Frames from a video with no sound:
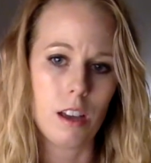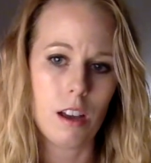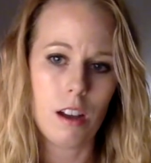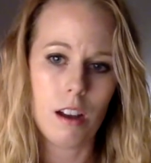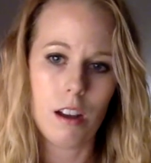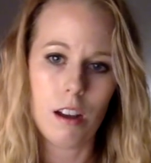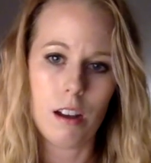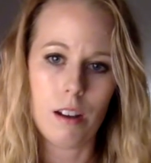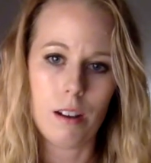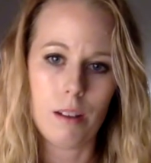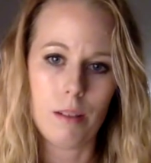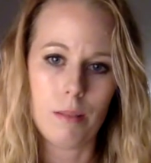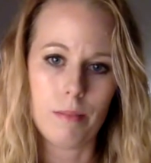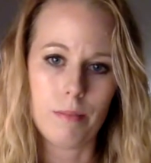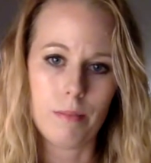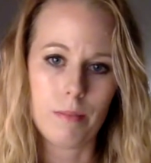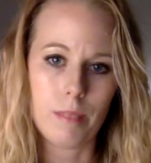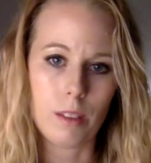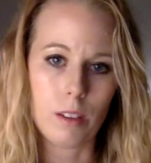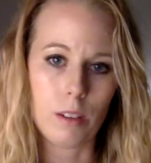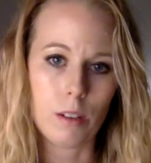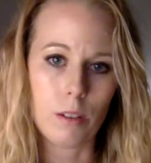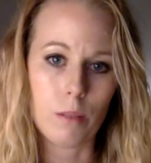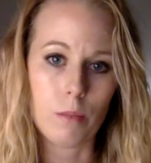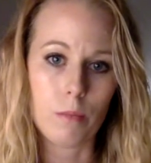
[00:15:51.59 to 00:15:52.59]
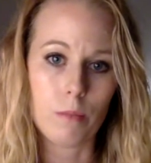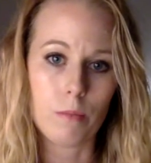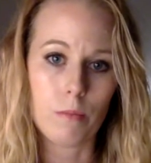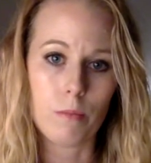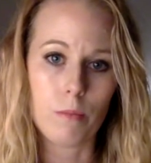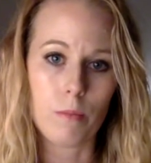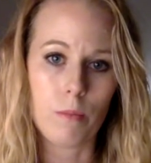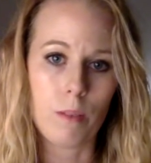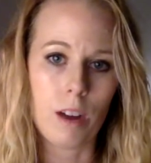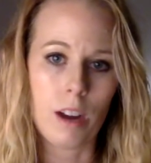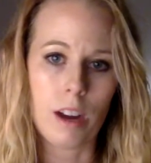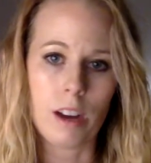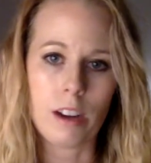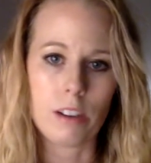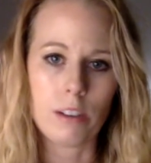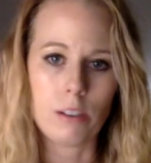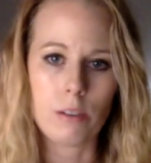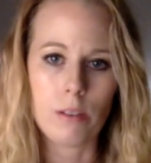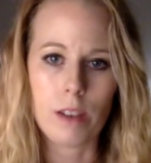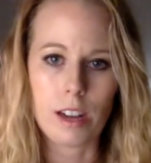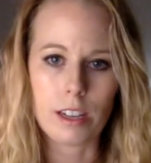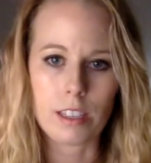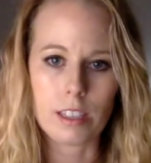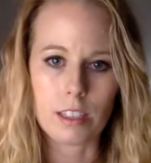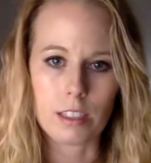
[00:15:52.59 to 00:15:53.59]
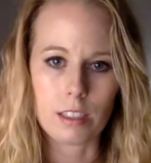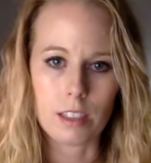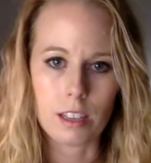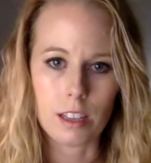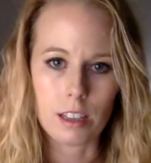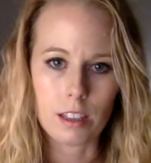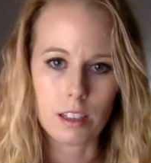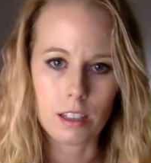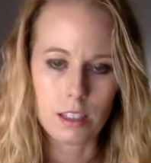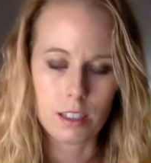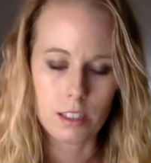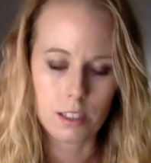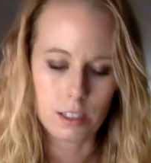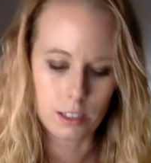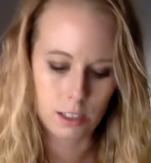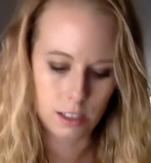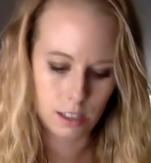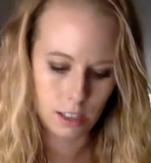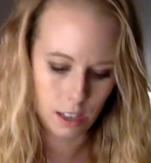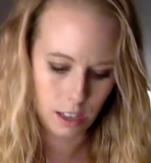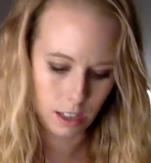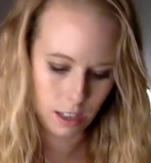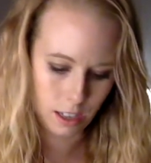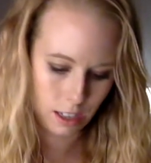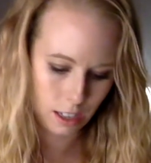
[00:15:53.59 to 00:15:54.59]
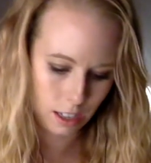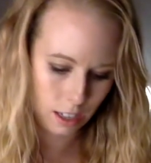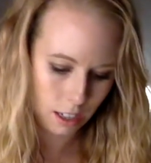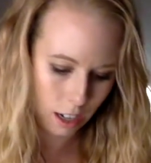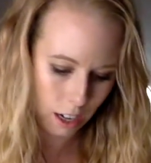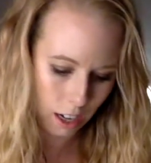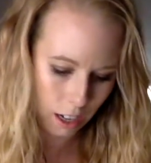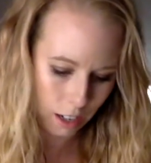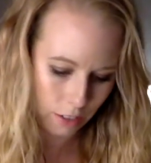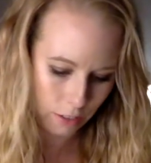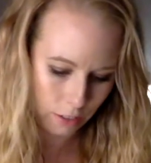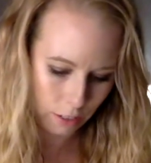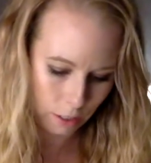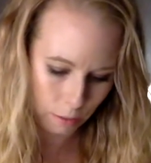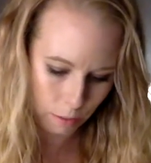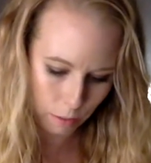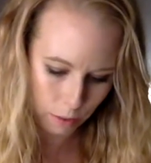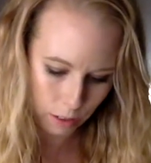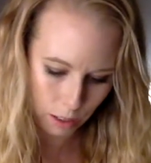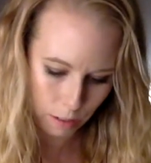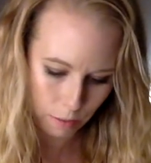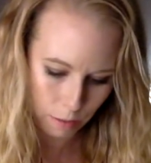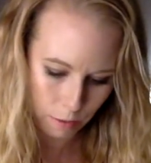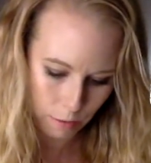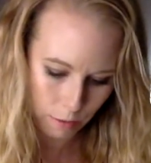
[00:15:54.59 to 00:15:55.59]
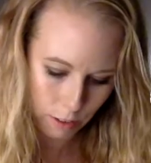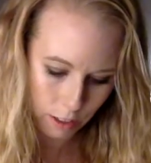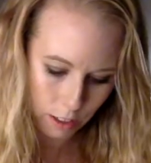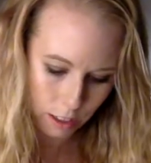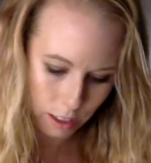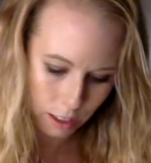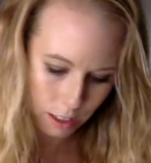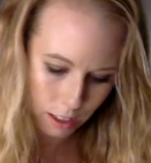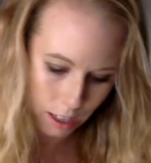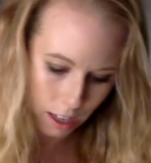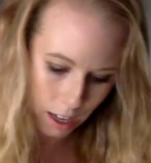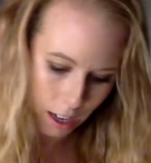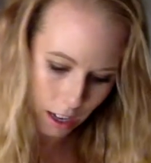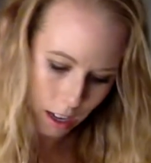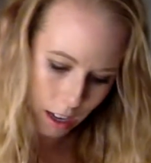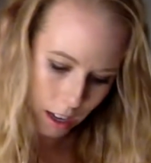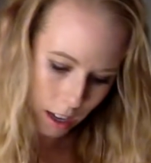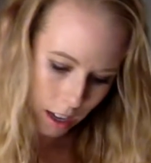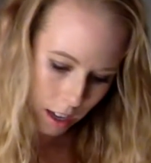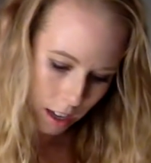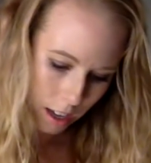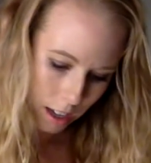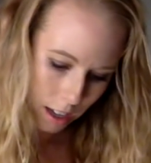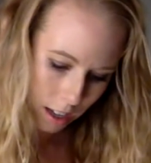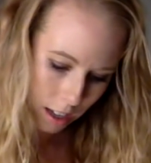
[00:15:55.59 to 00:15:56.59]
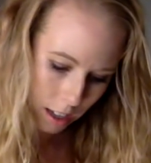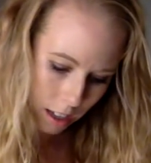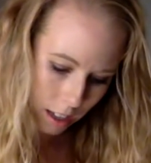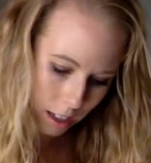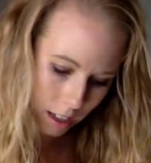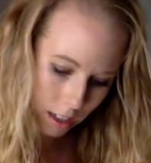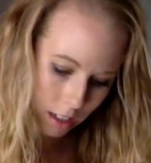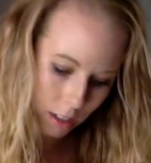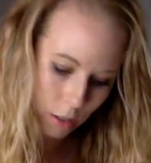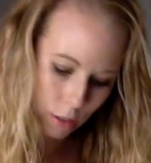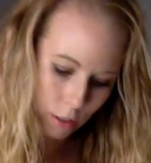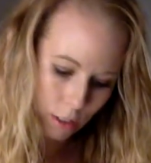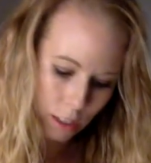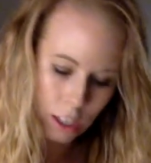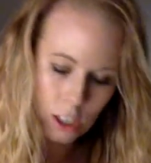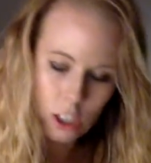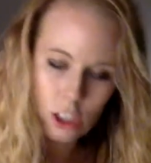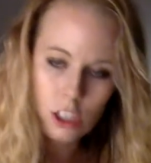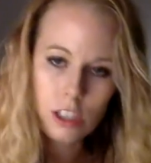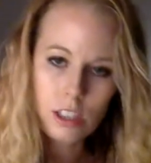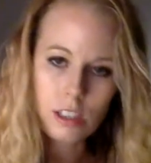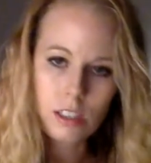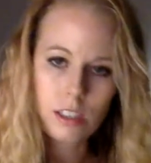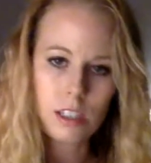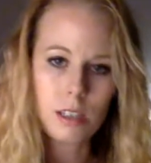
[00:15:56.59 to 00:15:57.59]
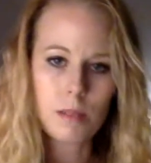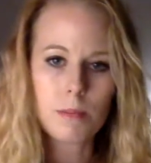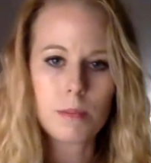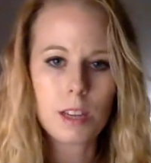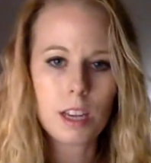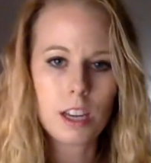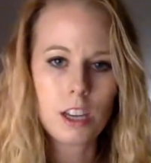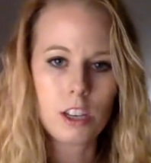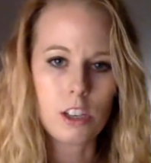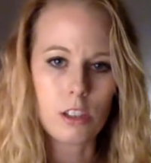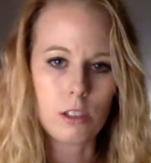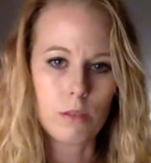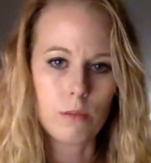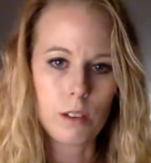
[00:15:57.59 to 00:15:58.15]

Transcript: Why are you acting like this? And he kind of crumples up and realizes that, she's the temptation.